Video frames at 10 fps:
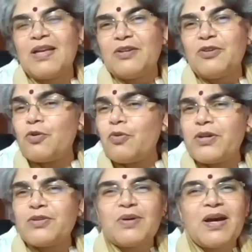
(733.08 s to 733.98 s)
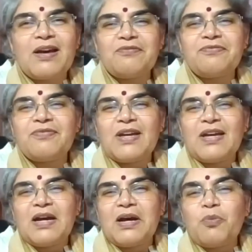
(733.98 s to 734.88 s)
You're going to have,
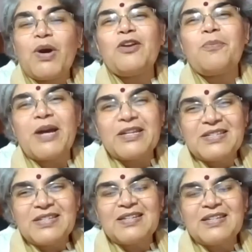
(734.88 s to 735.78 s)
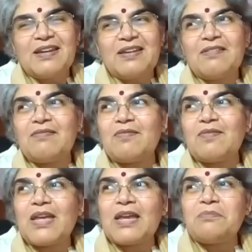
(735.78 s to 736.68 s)
while your passion can
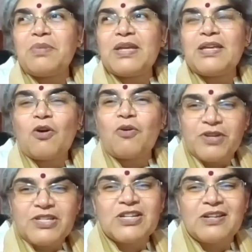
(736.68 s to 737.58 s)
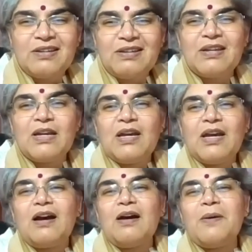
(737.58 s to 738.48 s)
be your vision,
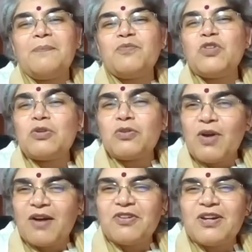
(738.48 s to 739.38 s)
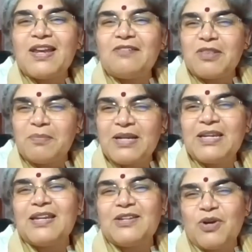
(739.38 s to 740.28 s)
you have to deal with the
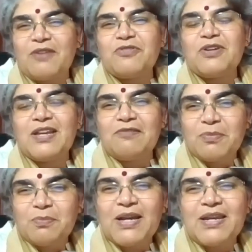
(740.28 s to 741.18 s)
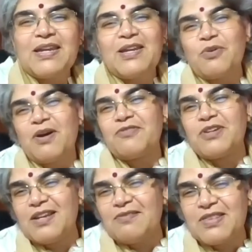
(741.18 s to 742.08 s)
mundane. You have to deal with money. You have to
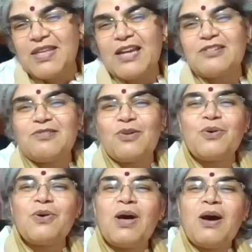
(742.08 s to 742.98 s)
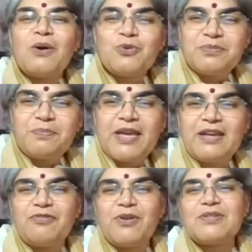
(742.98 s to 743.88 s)
deal with cash flow. Who's
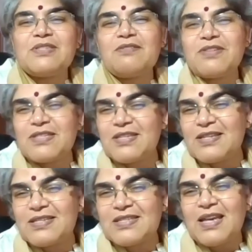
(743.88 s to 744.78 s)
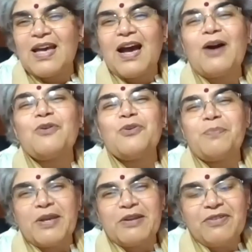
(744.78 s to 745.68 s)
paying for your services? How do you
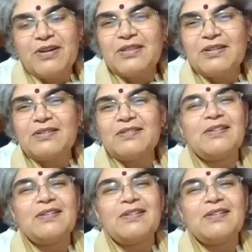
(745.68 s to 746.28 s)
pay further?